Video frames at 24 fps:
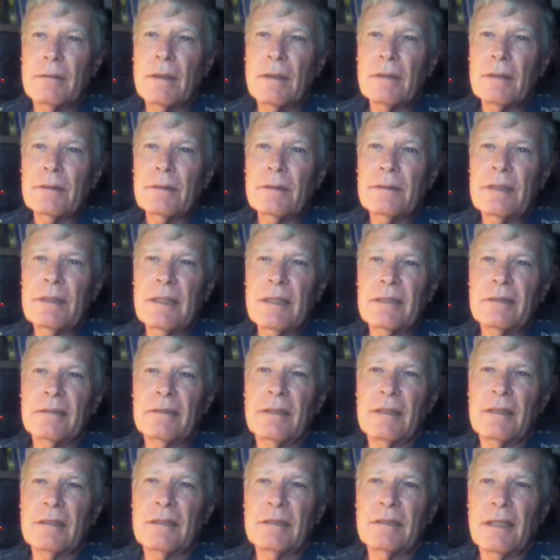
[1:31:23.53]
Not only
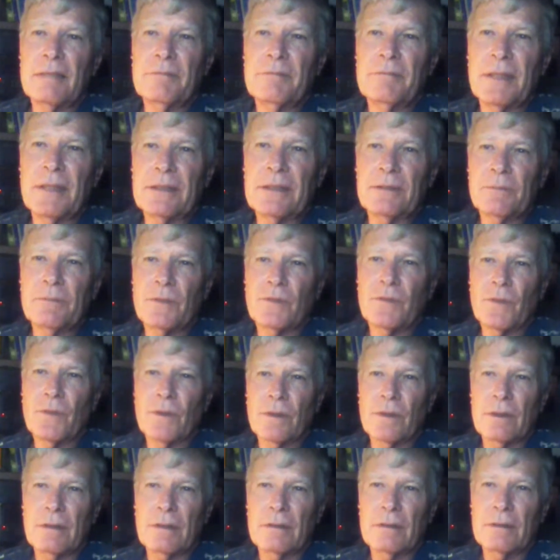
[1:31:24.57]
as I've mentioned
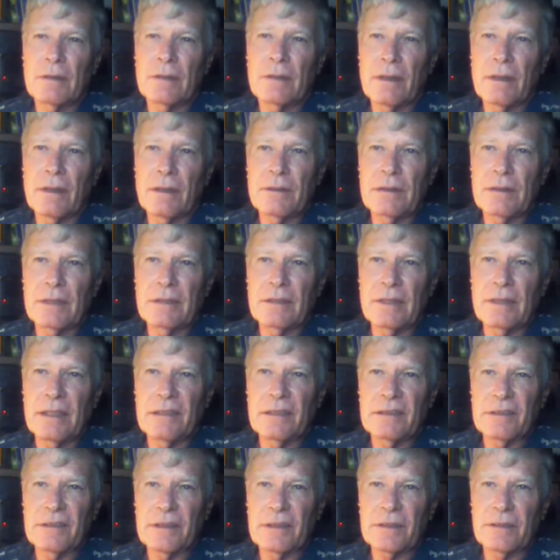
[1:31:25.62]
before, are these
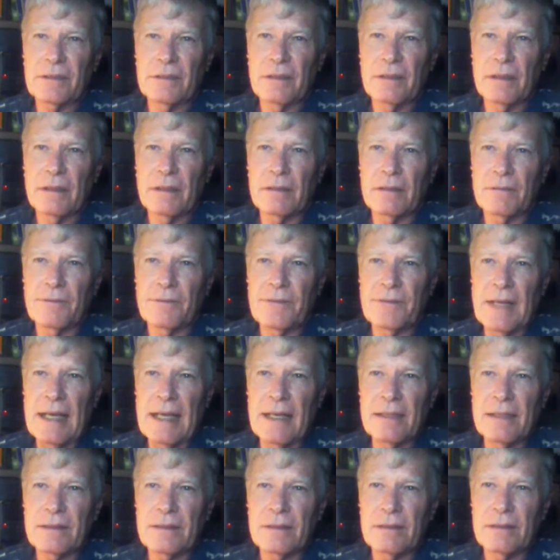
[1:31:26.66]
healings
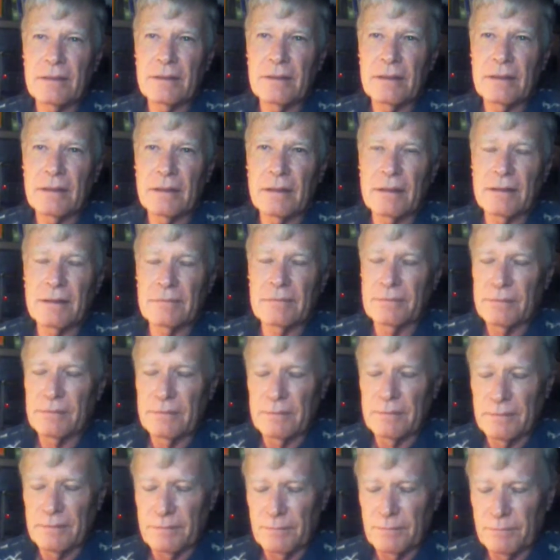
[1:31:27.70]
fast,
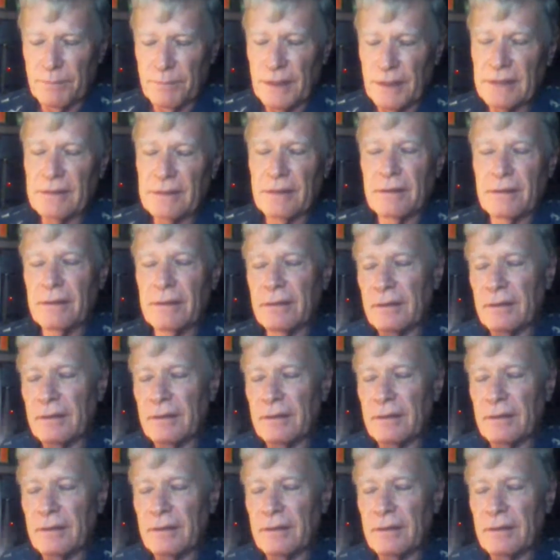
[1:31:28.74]
but